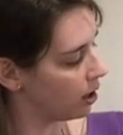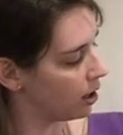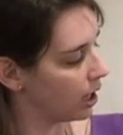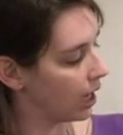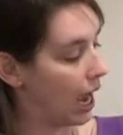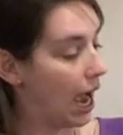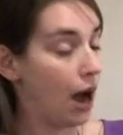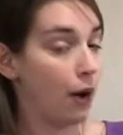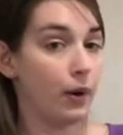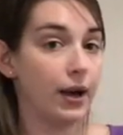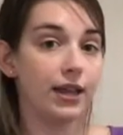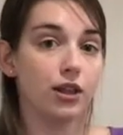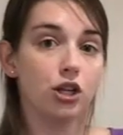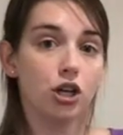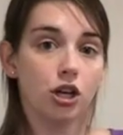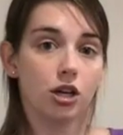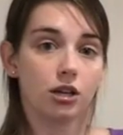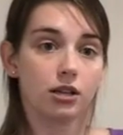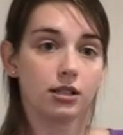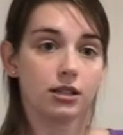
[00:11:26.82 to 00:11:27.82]
How I
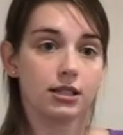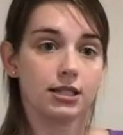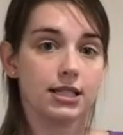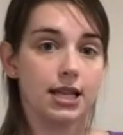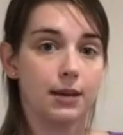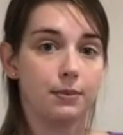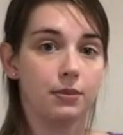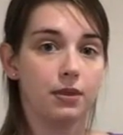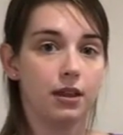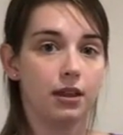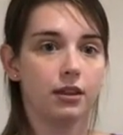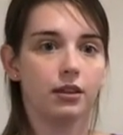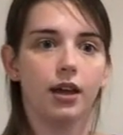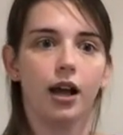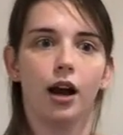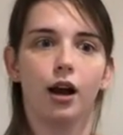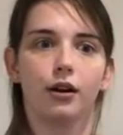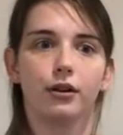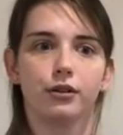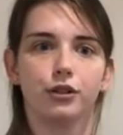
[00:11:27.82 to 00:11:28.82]
look, the same thing
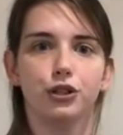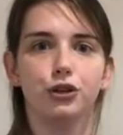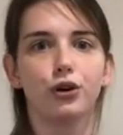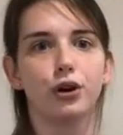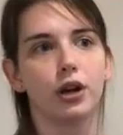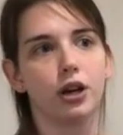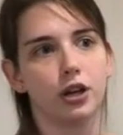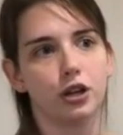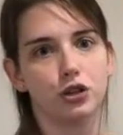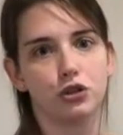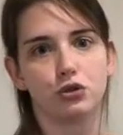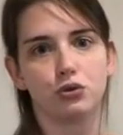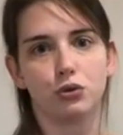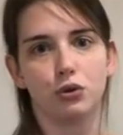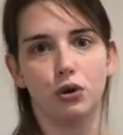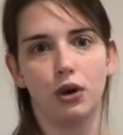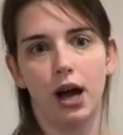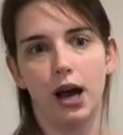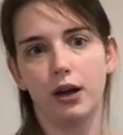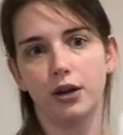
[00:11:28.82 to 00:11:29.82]
there. You can
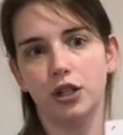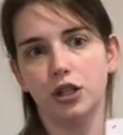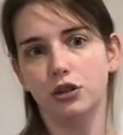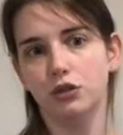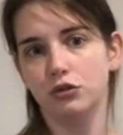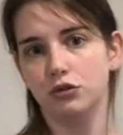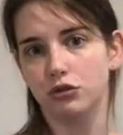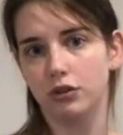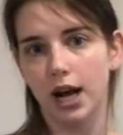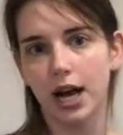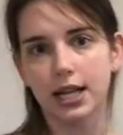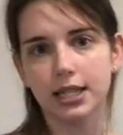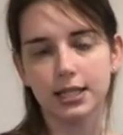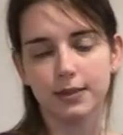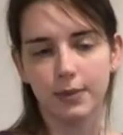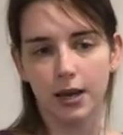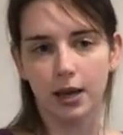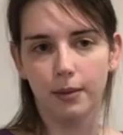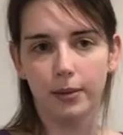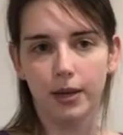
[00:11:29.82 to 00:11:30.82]
control how you dress
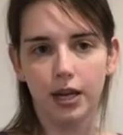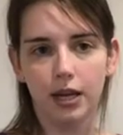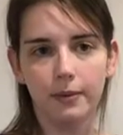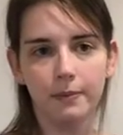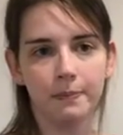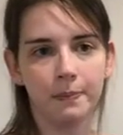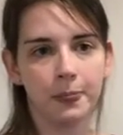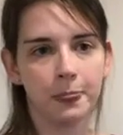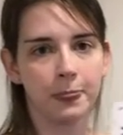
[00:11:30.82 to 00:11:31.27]
maybe,